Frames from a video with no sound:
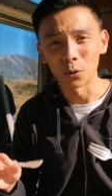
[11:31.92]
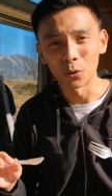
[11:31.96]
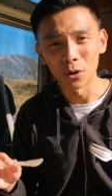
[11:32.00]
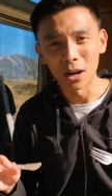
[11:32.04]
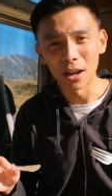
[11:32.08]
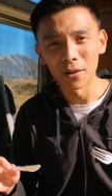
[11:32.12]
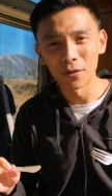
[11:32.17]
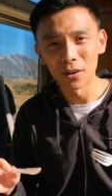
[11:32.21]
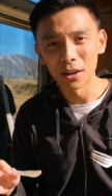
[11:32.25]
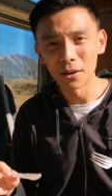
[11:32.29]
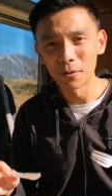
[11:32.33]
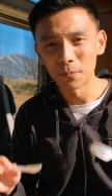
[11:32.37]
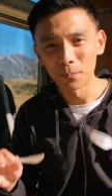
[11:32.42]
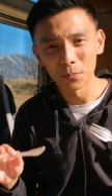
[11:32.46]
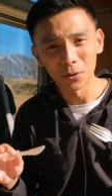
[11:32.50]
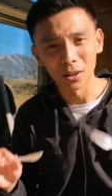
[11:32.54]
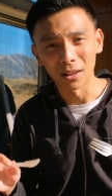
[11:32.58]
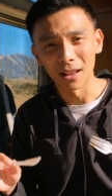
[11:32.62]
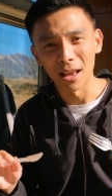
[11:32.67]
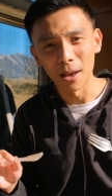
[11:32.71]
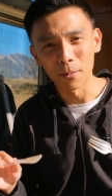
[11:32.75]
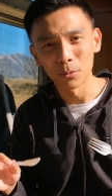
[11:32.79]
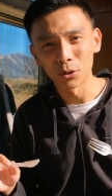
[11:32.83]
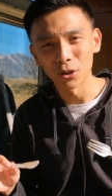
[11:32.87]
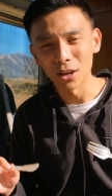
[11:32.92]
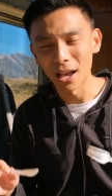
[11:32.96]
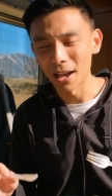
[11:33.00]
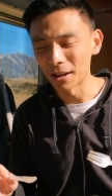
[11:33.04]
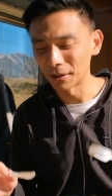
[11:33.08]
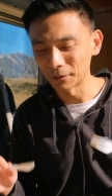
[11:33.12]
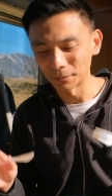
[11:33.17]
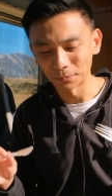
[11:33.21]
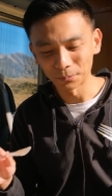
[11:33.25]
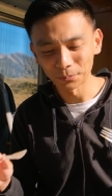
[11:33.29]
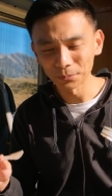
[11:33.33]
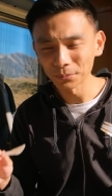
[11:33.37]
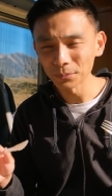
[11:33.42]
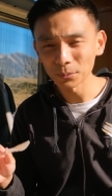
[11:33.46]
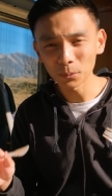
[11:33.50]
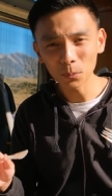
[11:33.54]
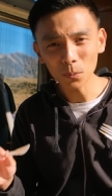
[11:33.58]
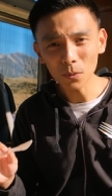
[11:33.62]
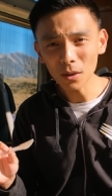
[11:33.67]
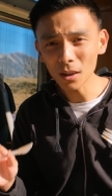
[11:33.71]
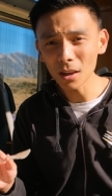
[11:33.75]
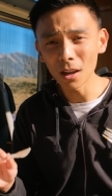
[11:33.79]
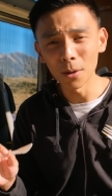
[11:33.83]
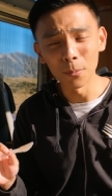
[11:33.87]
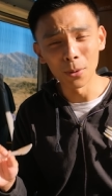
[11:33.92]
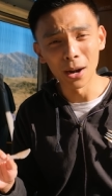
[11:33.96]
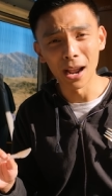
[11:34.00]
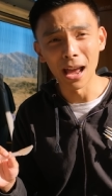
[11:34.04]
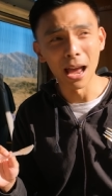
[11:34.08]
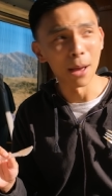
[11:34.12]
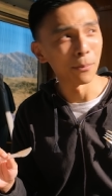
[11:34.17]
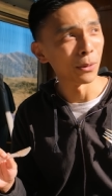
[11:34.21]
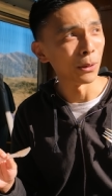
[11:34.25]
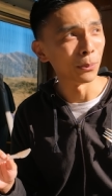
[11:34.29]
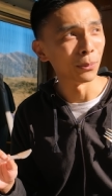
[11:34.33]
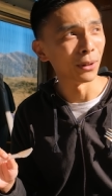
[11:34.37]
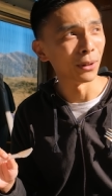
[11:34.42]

gravy, the lamb shank. I'm in a happy